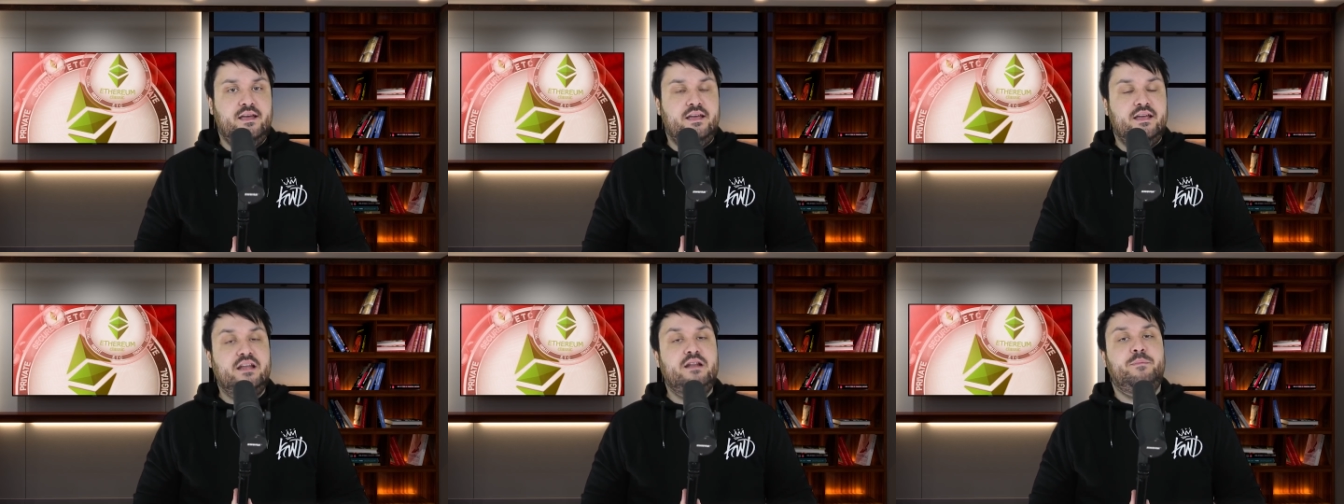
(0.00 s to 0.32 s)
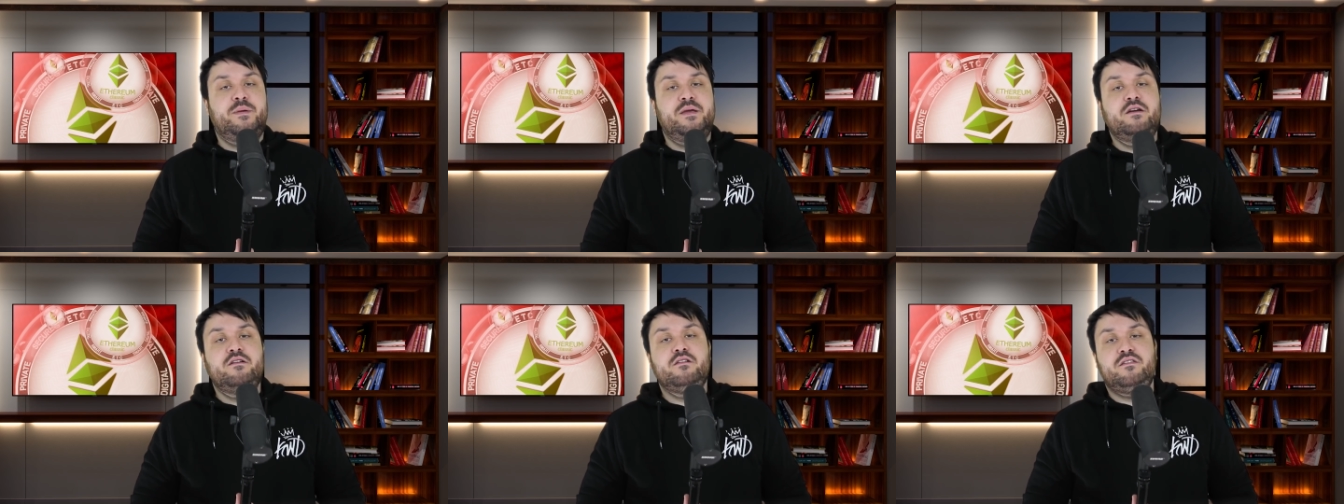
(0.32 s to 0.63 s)
It
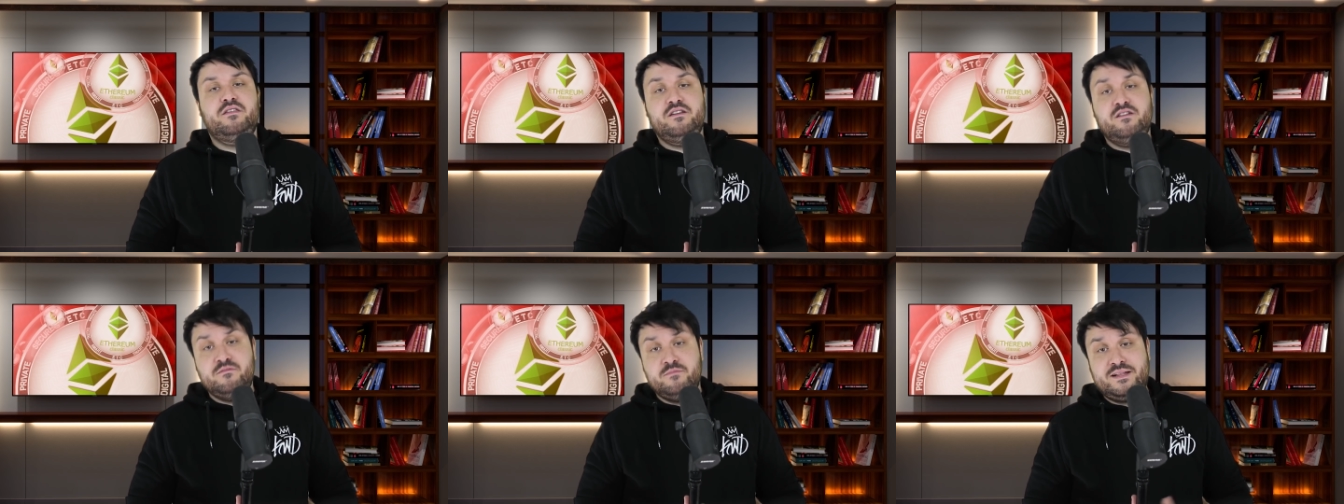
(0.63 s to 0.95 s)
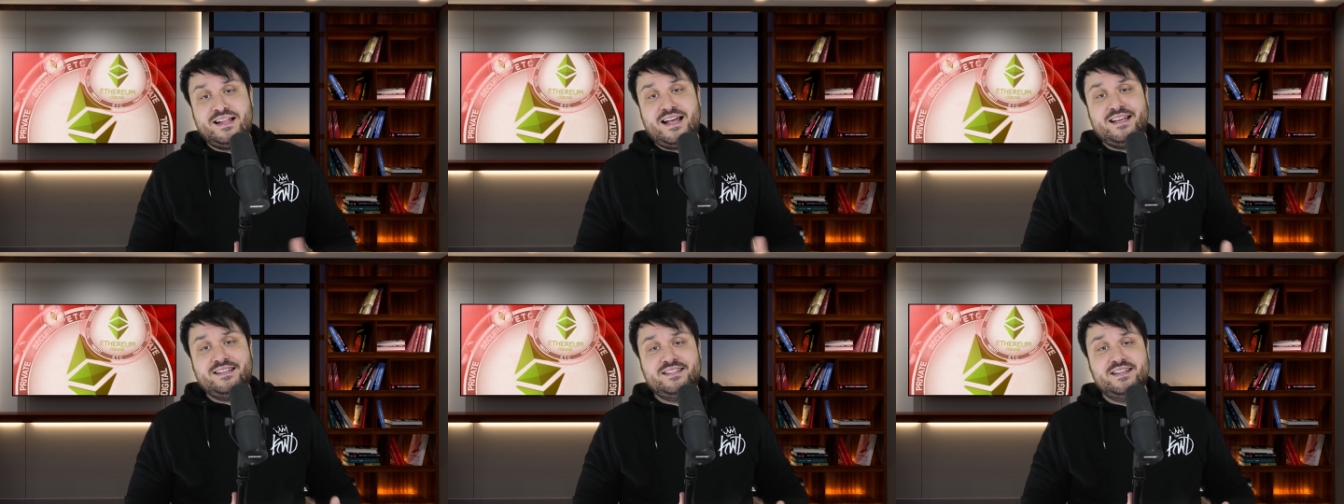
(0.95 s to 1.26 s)
appeared Ethereum
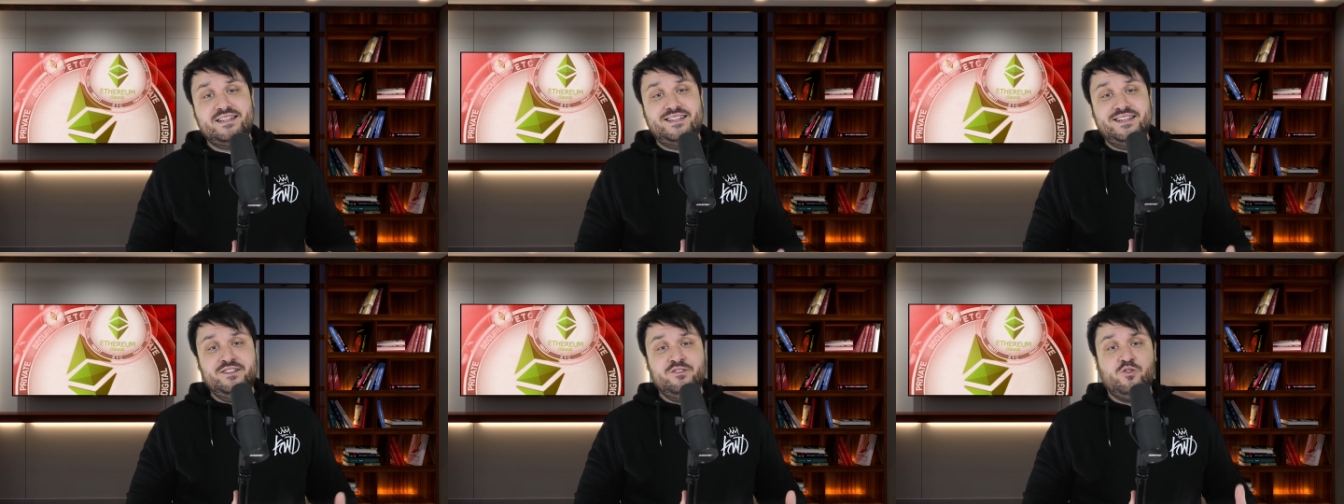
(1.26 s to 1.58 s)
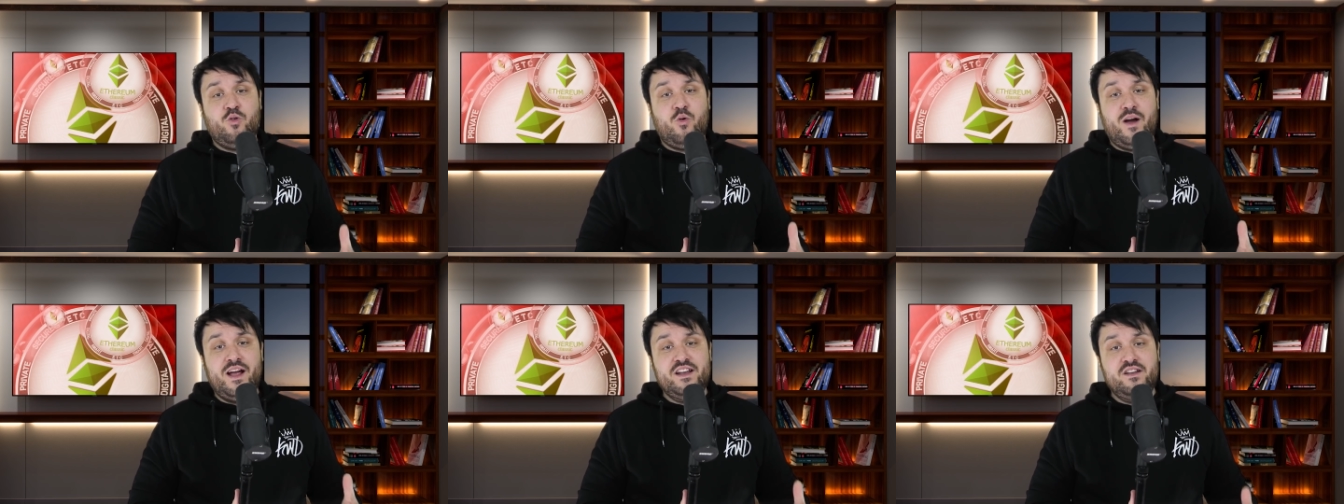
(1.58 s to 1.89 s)
Classic didn't
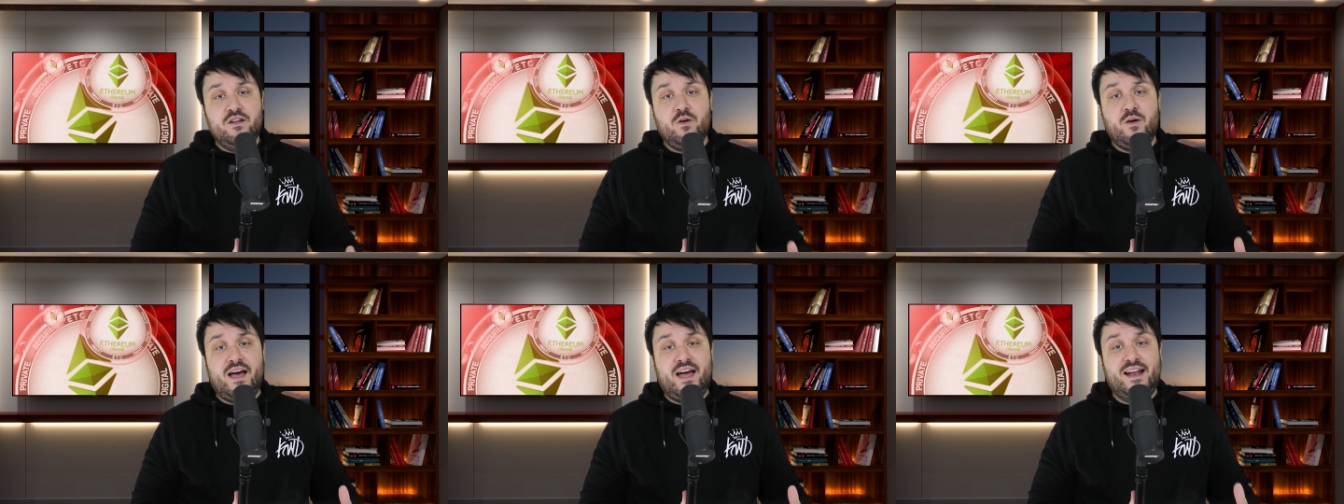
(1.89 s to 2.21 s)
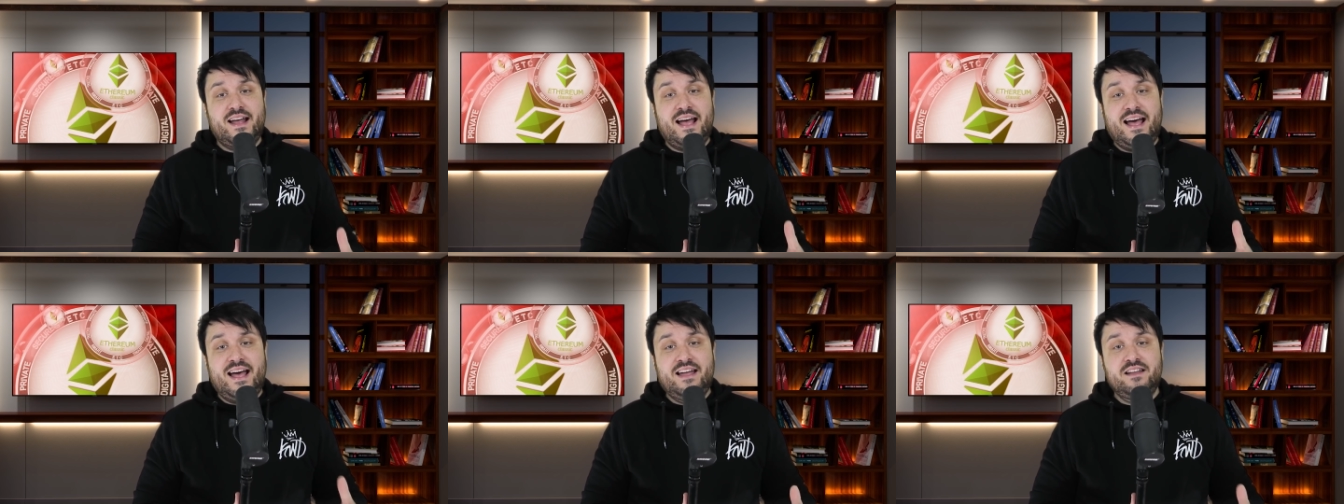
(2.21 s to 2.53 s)
quite know how
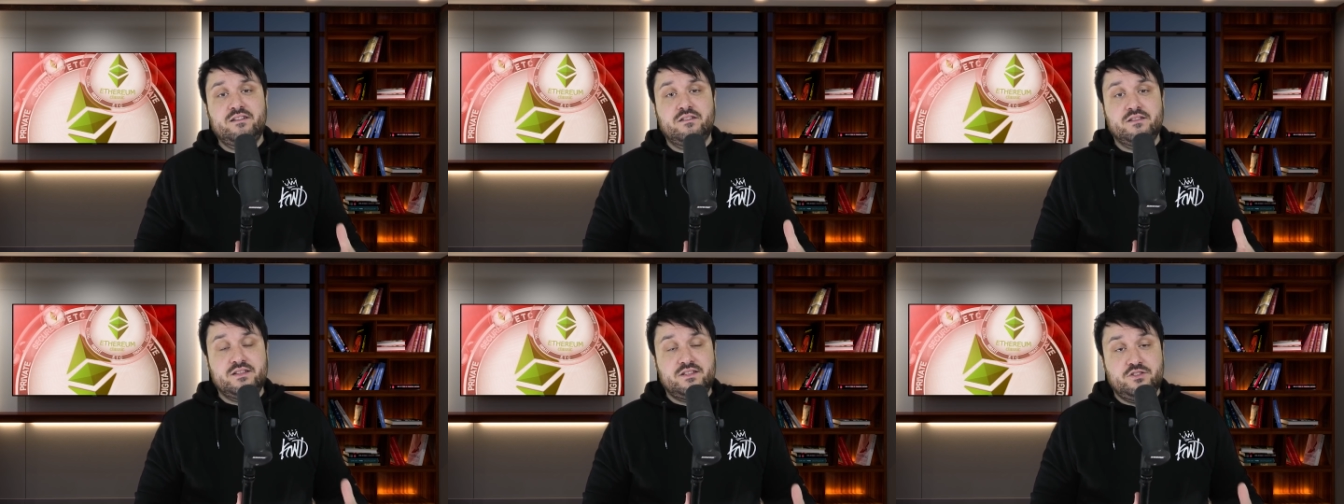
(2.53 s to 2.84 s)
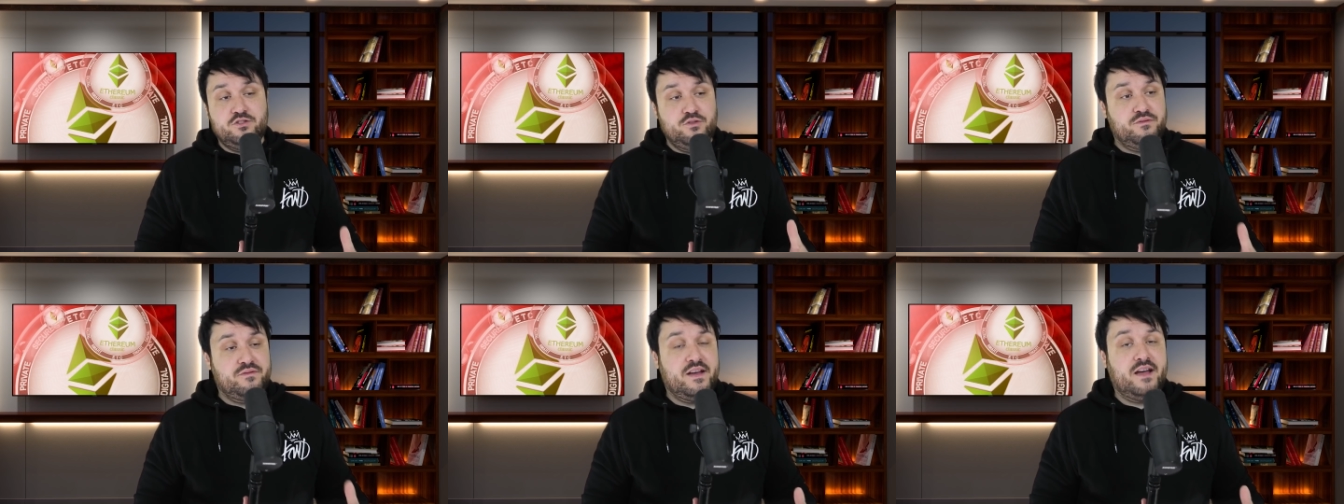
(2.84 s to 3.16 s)
to handle this
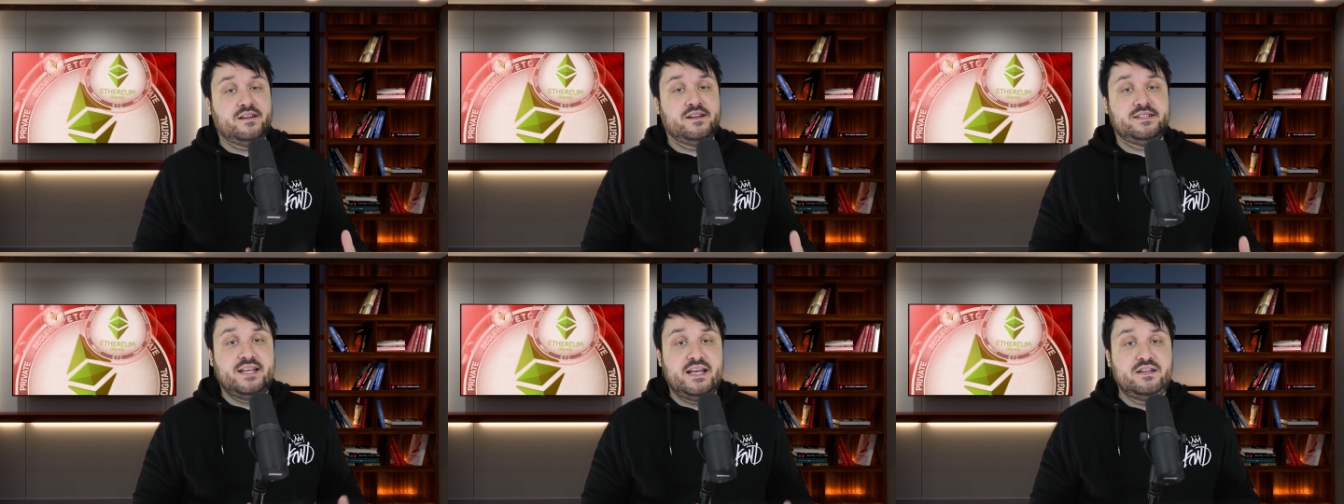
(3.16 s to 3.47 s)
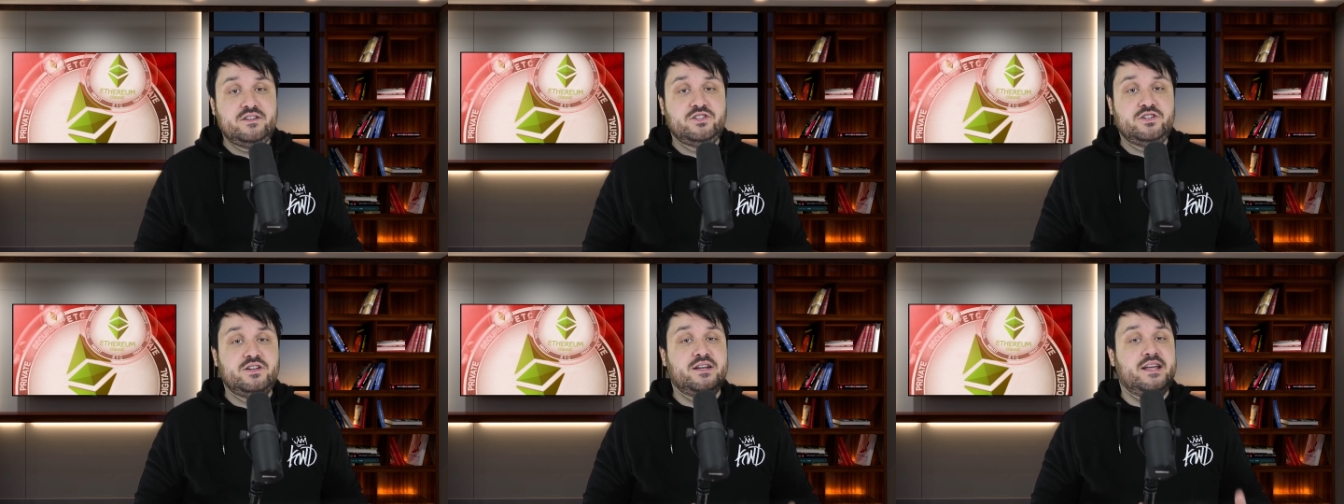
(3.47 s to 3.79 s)
newfound
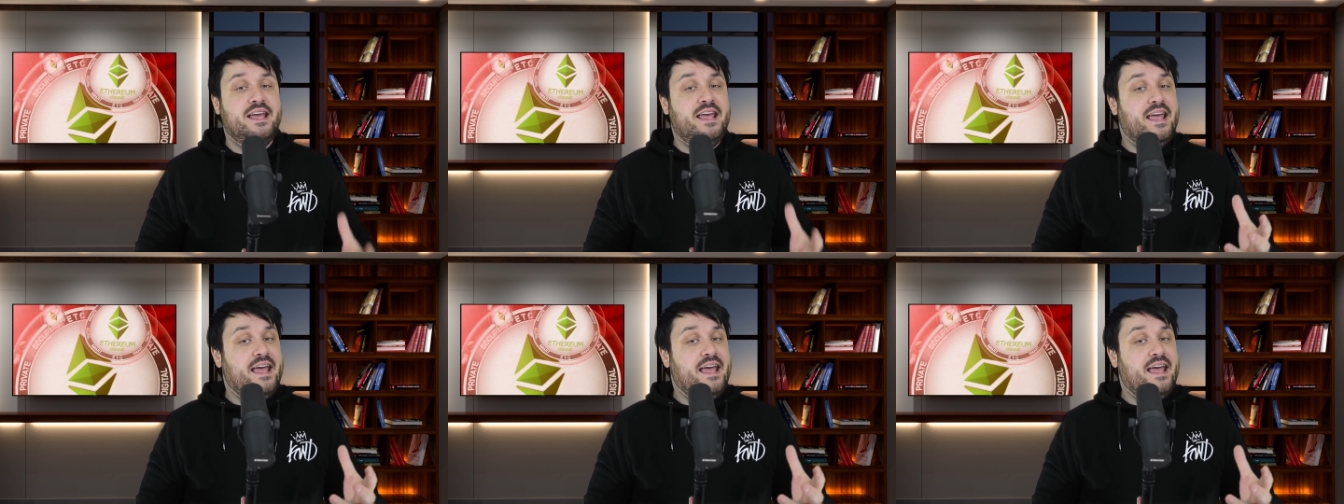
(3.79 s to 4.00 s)
attention,